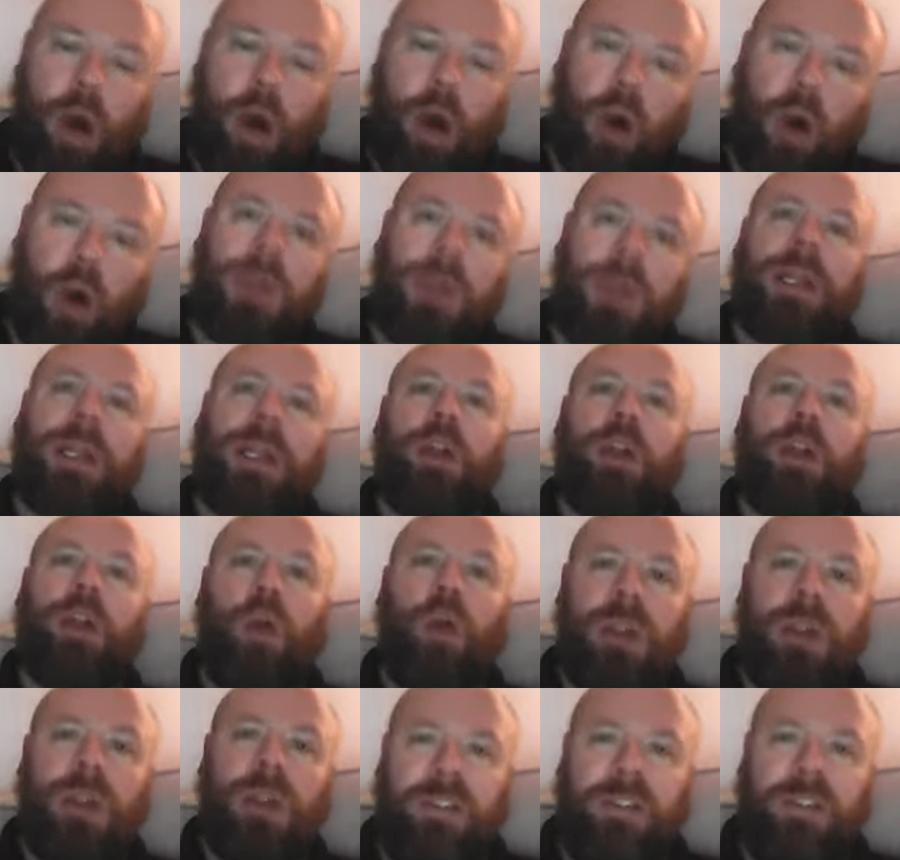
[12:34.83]
On the
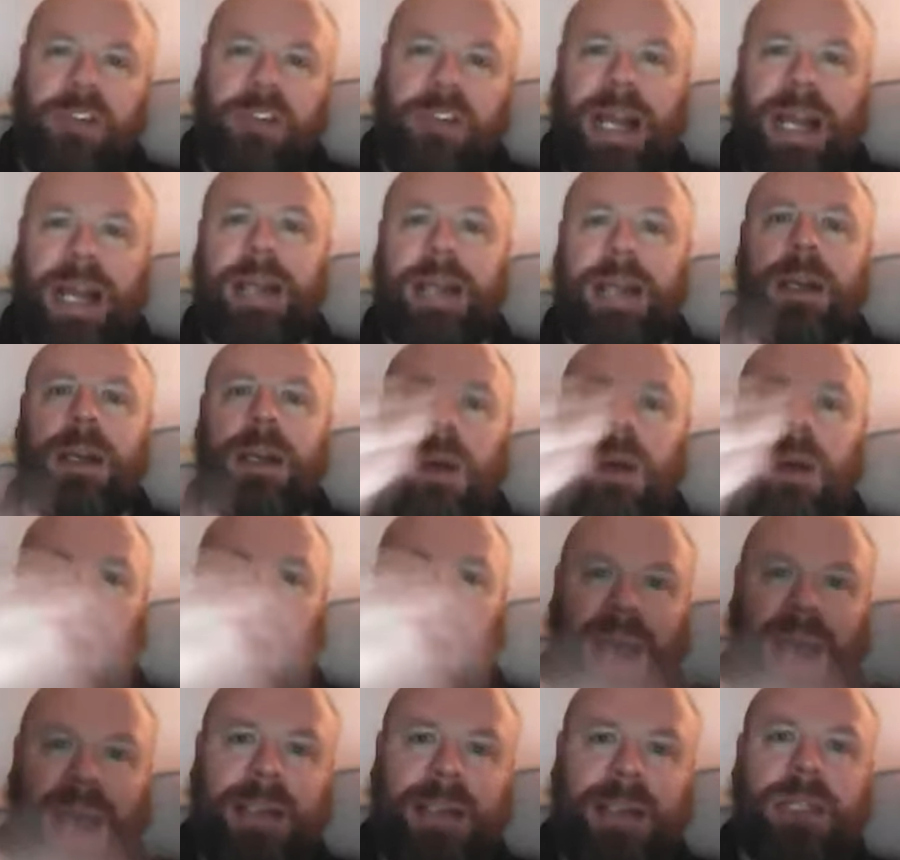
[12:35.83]
northern flank,
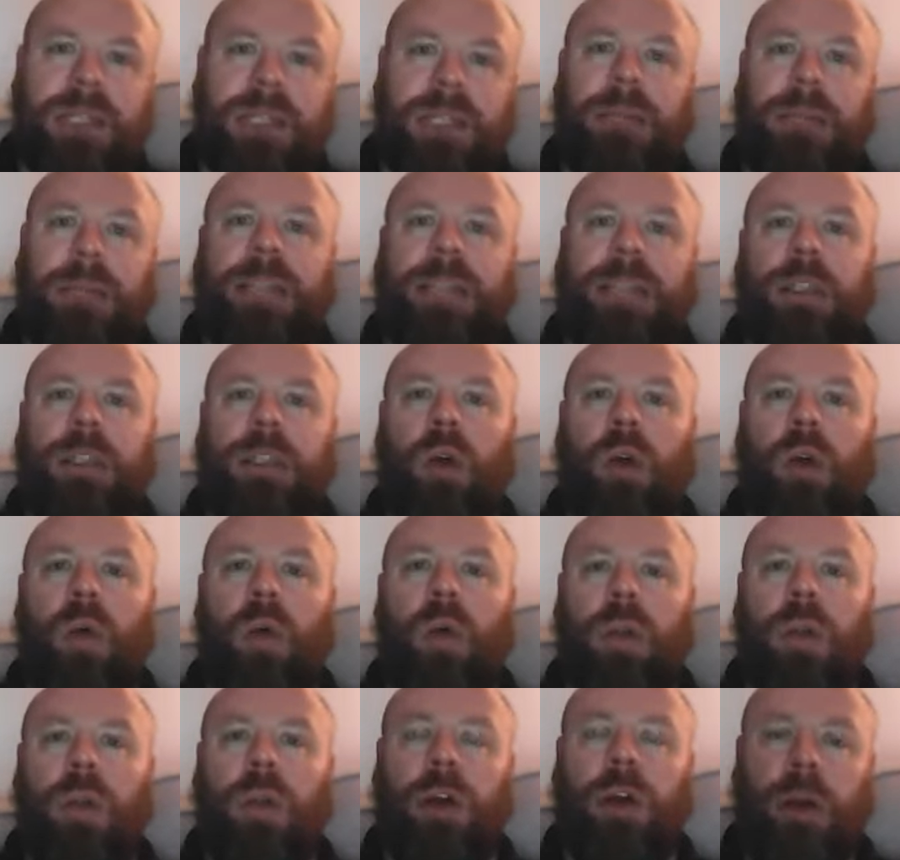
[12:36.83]
as it meets the
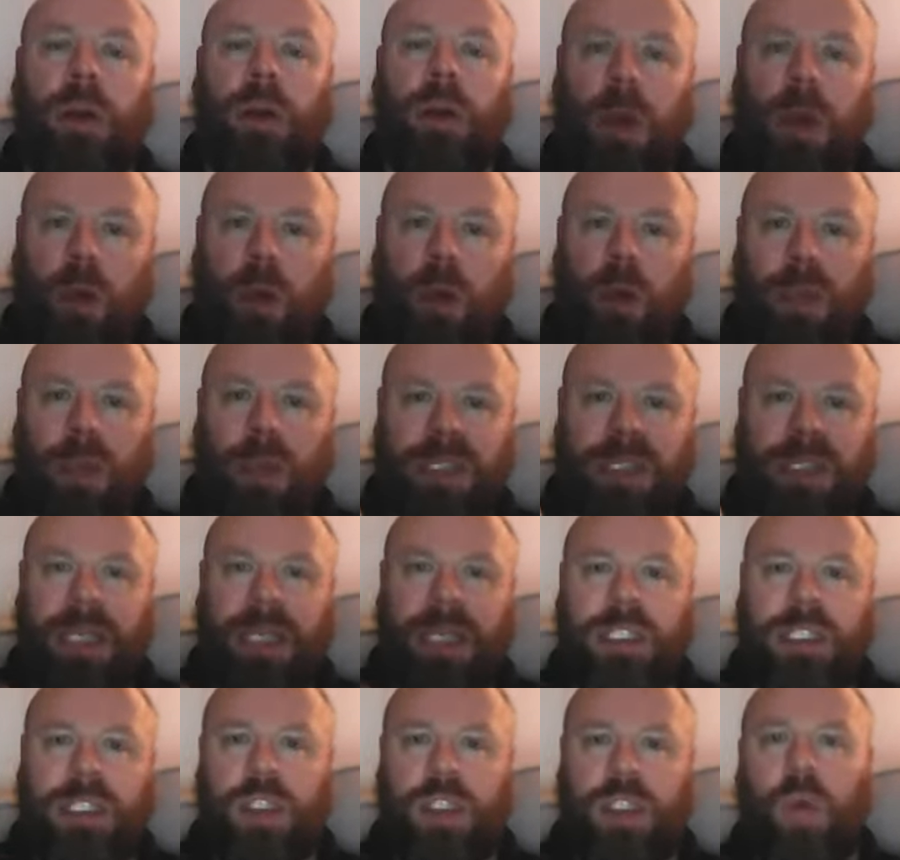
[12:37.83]
cold air, we
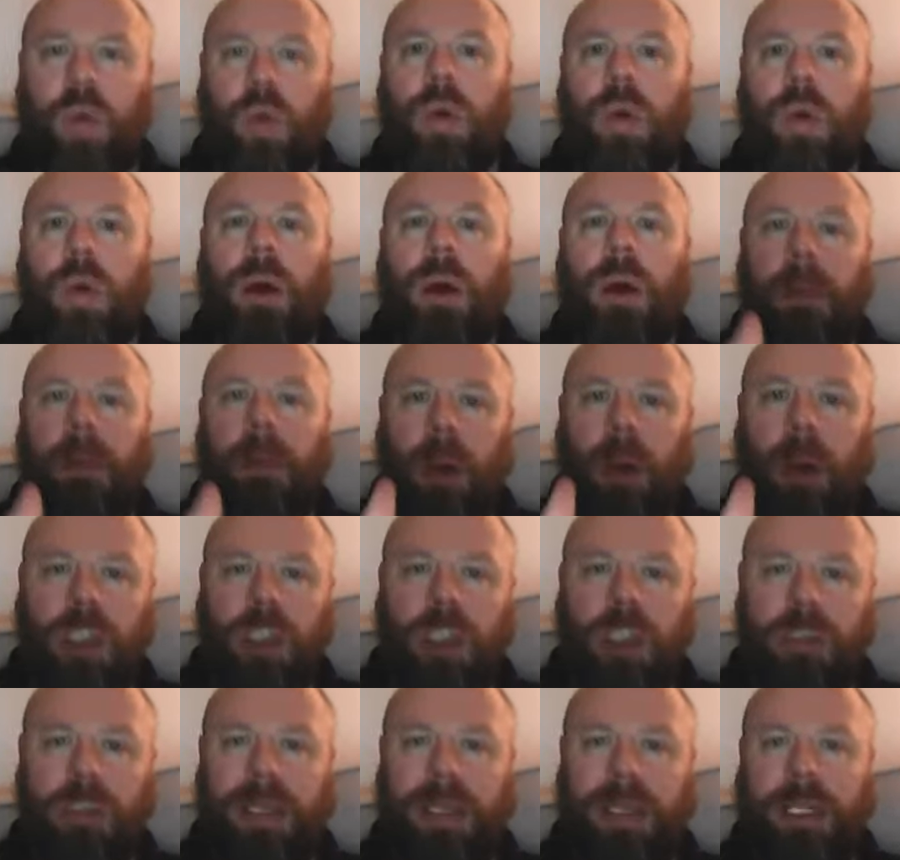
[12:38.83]
see snow,
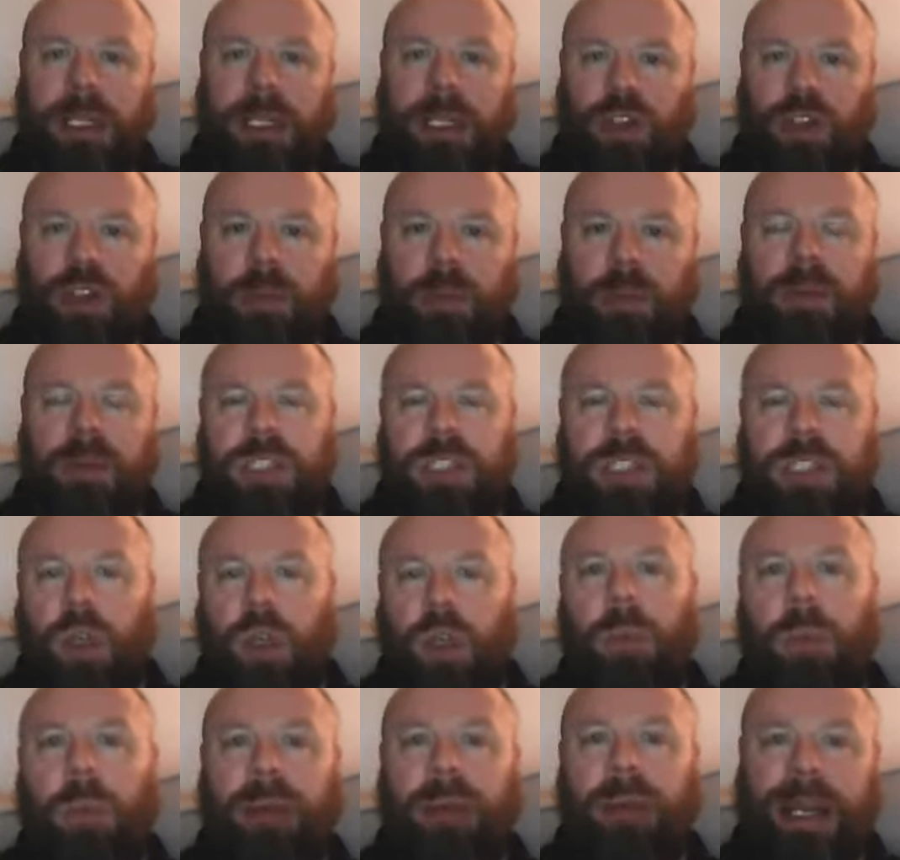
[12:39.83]
possibly disruptive
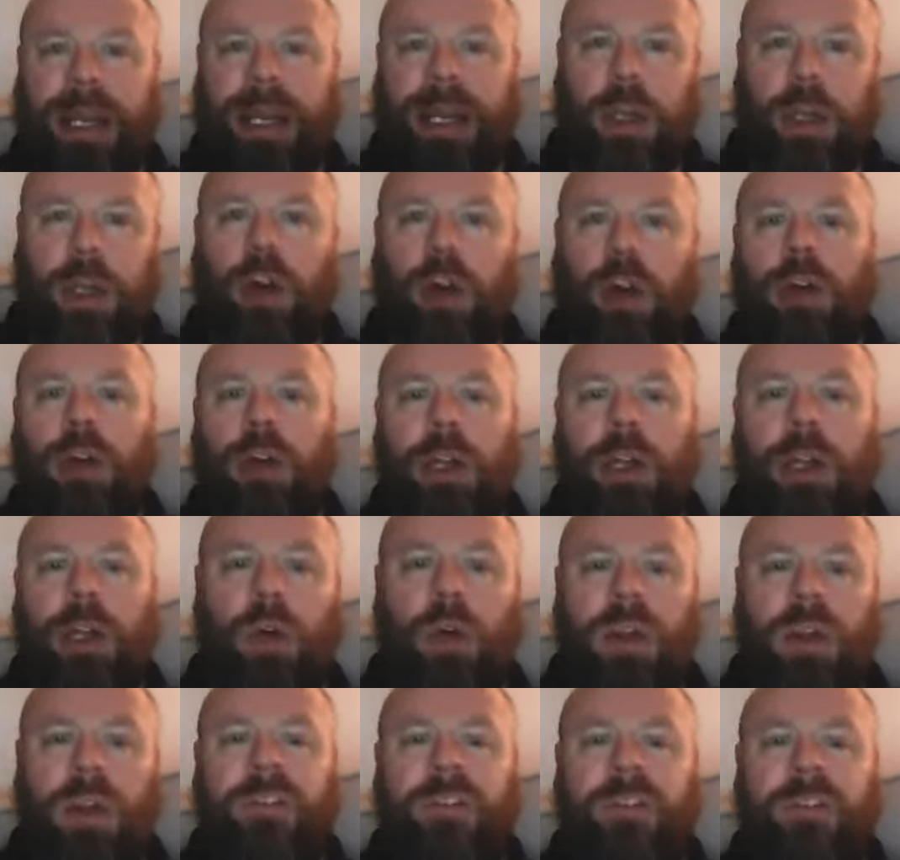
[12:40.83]
snow breaking out on the
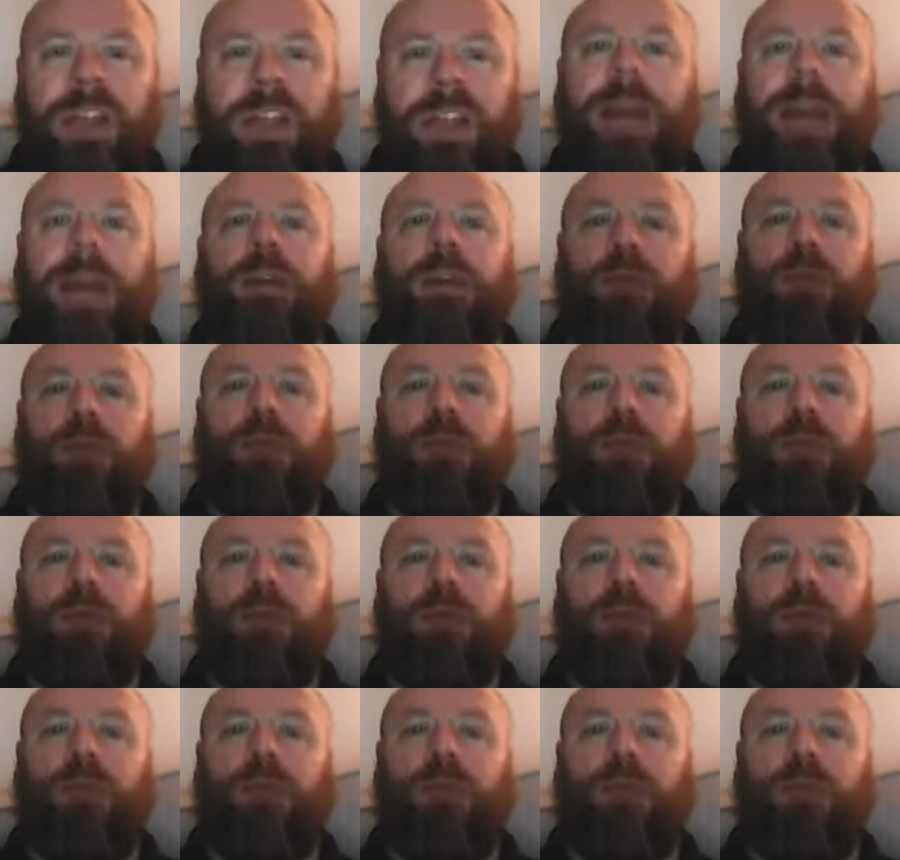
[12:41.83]
northern flank.